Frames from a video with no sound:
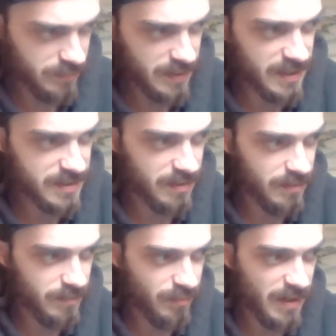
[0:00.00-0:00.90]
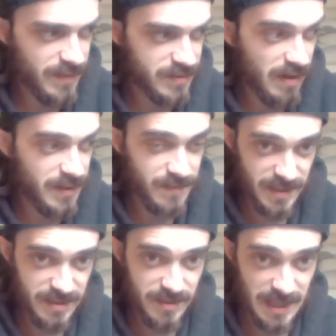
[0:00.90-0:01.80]
these two previous rounds for
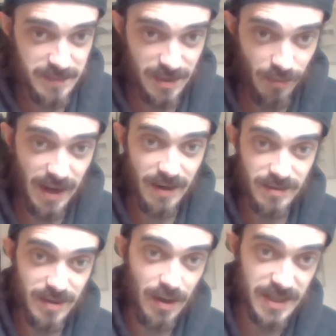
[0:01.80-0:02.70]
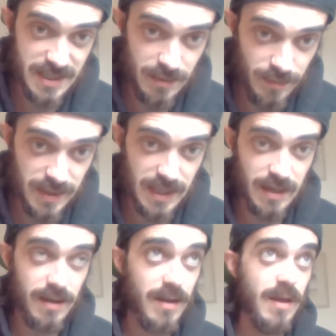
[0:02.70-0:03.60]
these two teams correct, I still
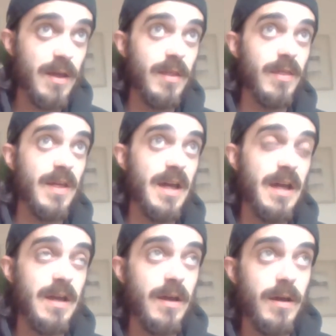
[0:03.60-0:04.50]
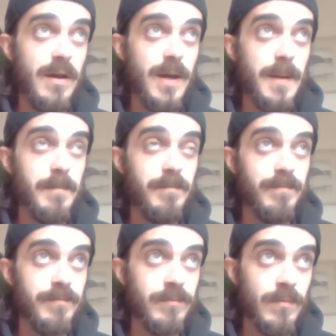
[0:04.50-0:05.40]
think that
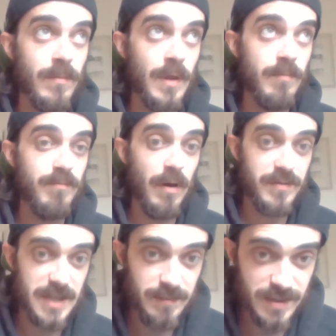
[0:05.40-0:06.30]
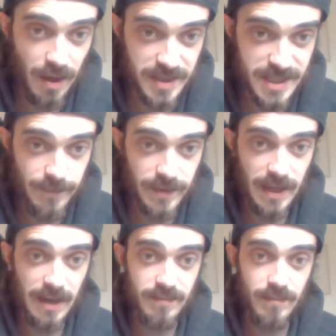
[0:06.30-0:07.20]
both teams go to seven
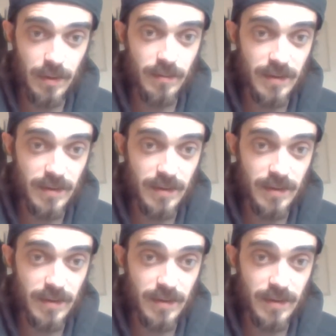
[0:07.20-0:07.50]
game. Well,